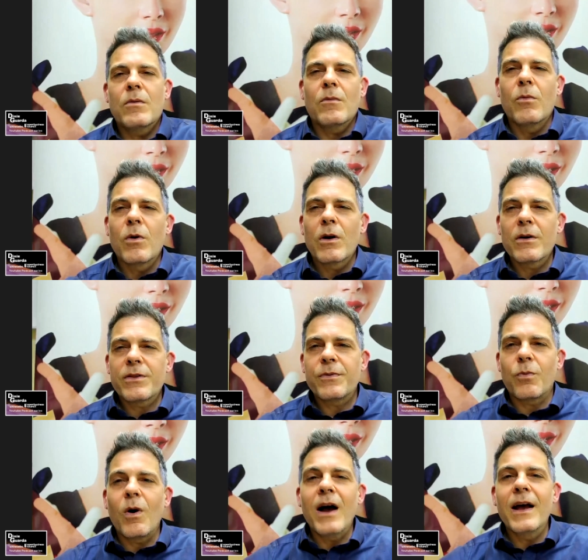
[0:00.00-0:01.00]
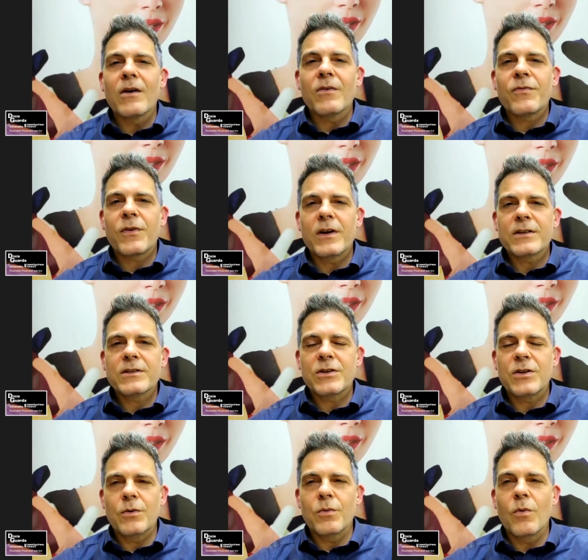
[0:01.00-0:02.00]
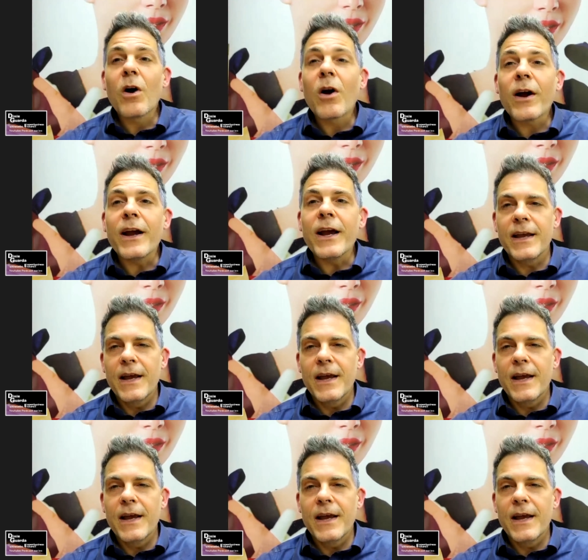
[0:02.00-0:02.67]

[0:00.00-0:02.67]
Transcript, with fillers: worthwhile for us to worry